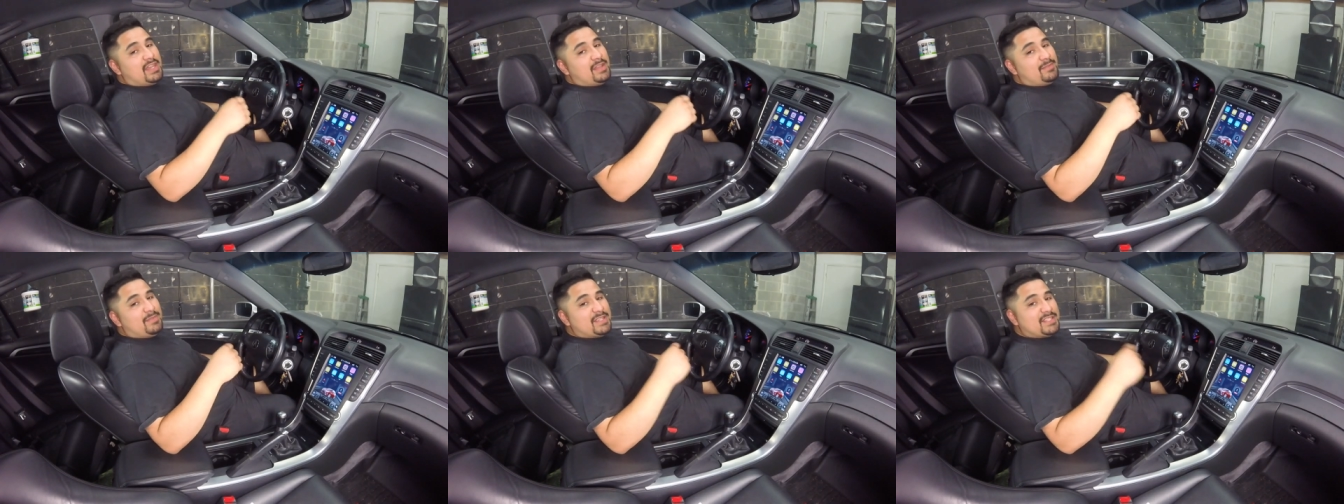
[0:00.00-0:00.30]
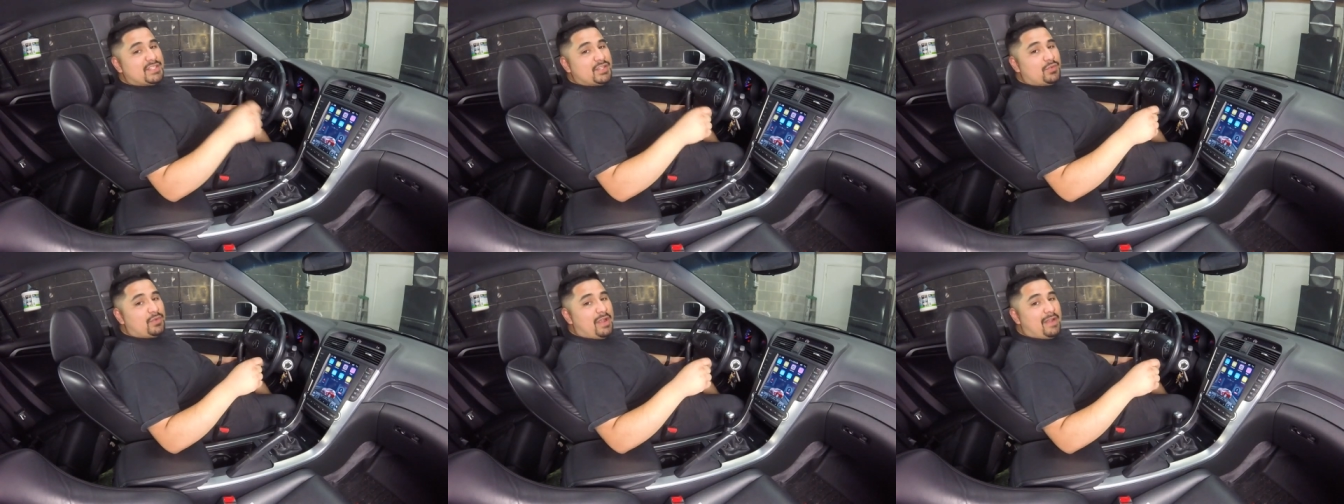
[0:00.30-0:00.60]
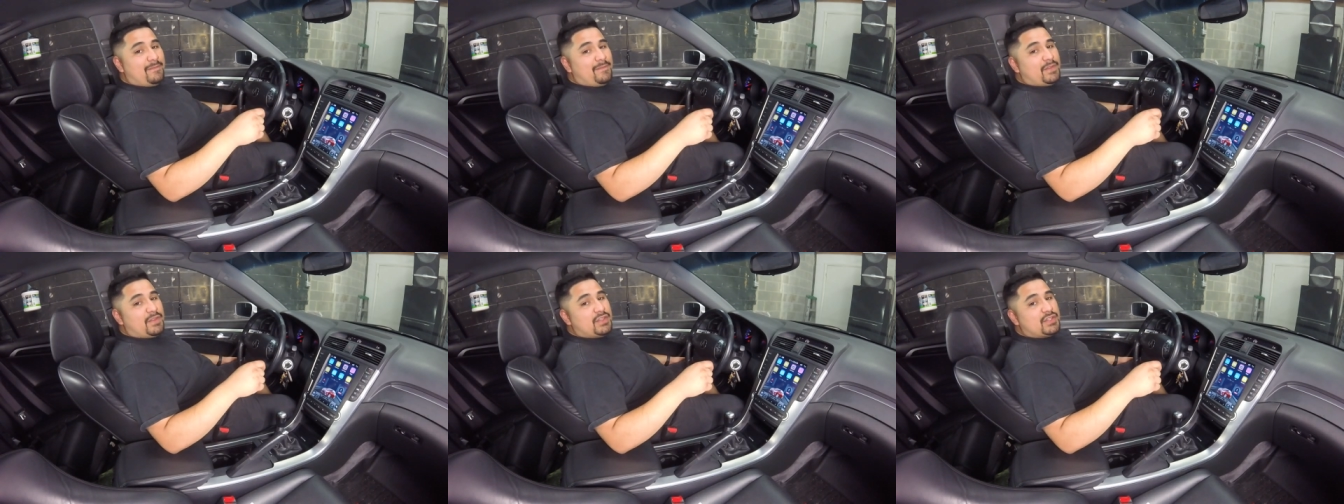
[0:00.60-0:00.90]
and messing
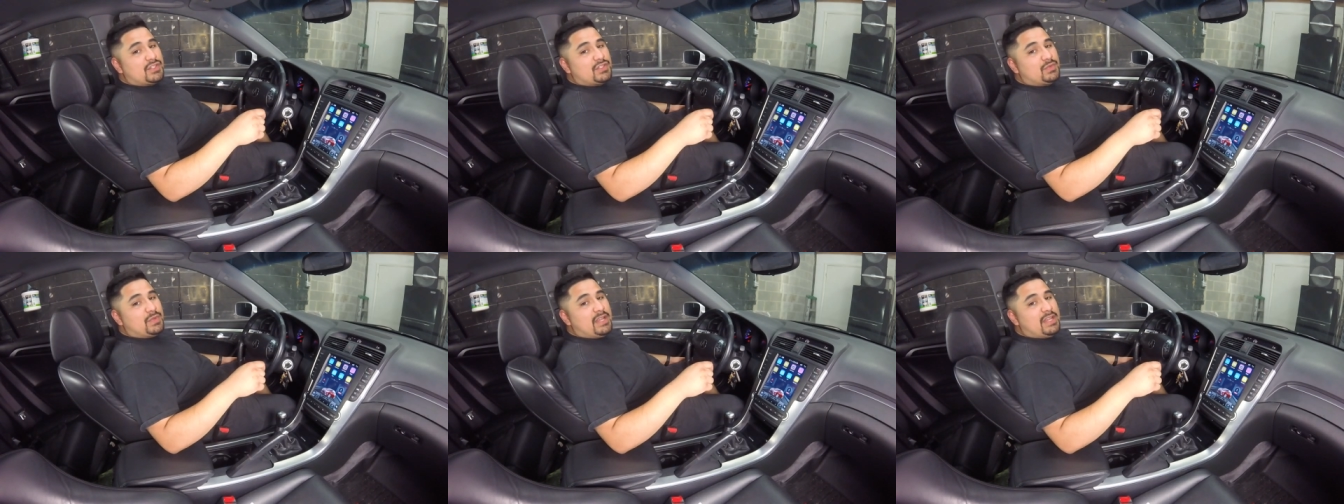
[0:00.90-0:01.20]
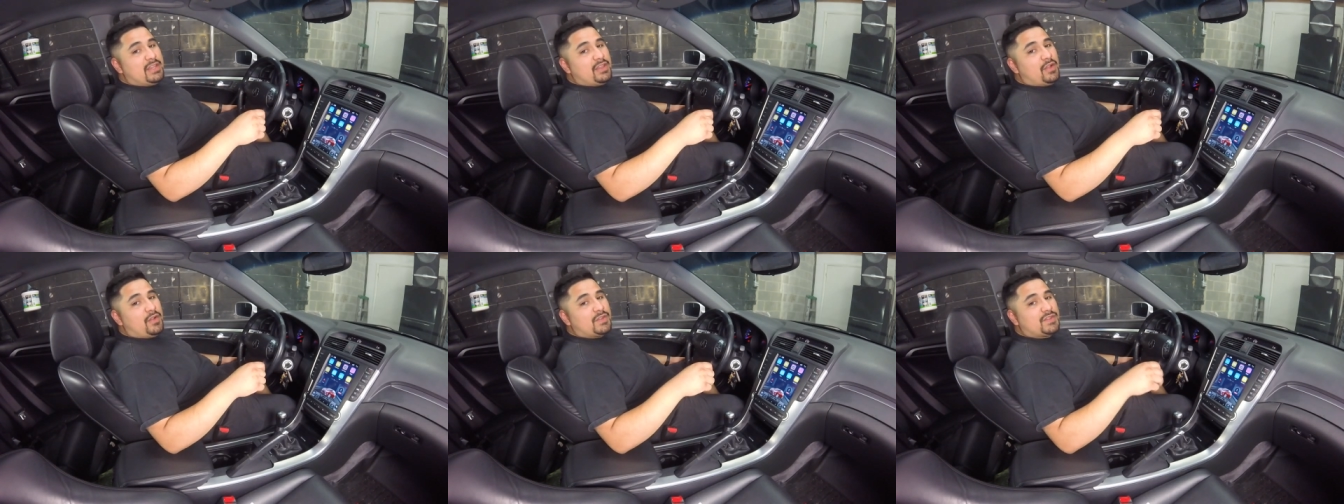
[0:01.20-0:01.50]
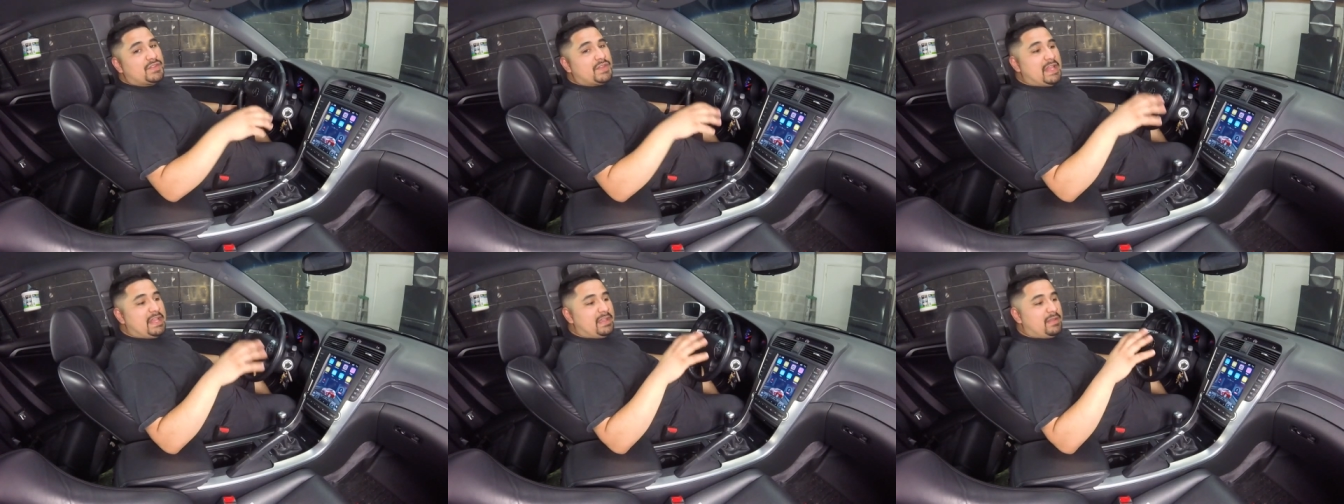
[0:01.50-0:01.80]
around for this radio
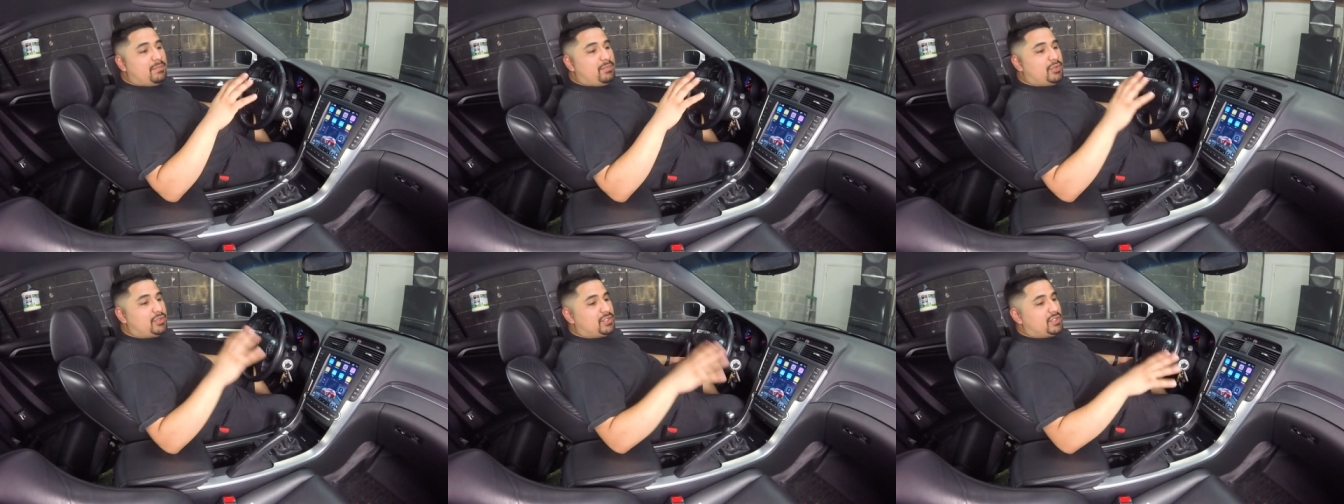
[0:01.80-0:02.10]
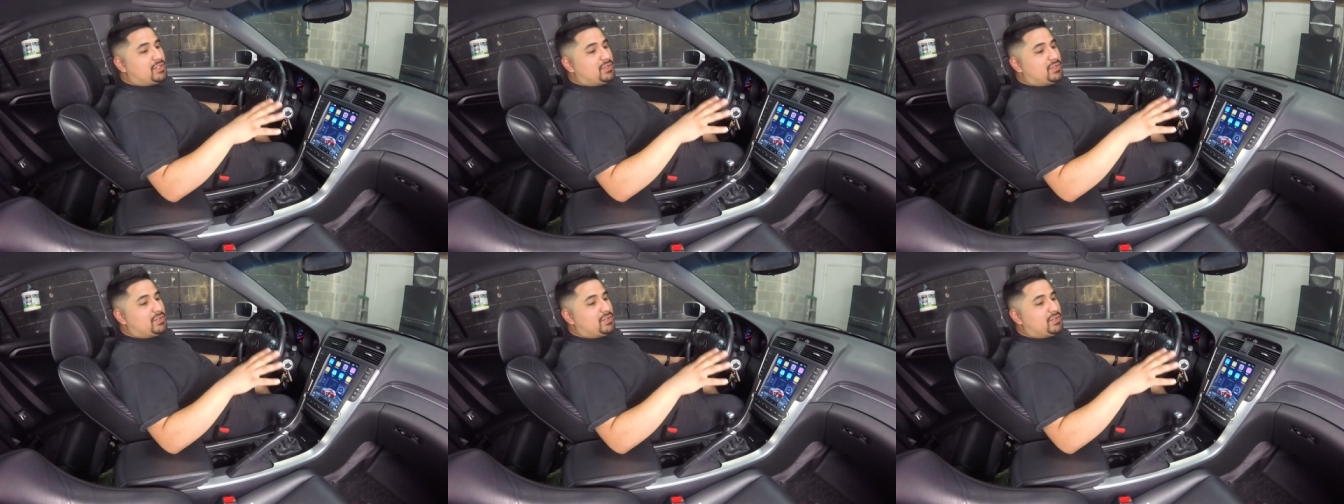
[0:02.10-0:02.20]
so that I could put